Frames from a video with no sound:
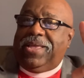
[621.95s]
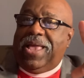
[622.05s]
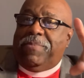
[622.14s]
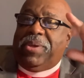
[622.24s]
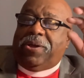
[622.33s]

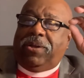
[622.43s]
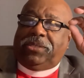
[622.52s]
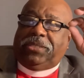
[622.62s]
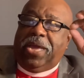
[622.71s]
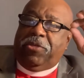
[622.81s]
And
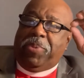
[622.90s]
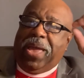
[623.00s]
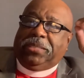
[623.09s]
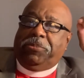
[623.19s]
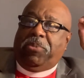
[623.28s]
because death
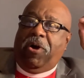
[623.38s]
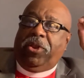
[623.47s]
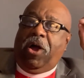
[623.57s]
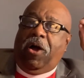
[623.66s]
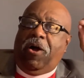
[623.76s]
passed
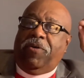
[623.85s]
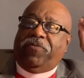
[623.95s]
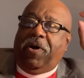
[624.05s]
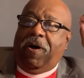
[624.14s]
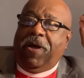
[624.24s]
upon all,
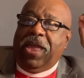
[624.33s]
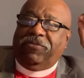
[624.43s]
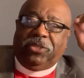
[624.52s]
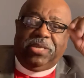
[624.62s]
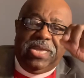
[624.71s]
for all
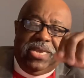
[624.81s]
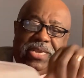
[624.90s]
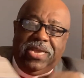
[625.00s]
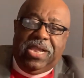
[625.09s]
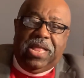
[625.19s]
have sinned,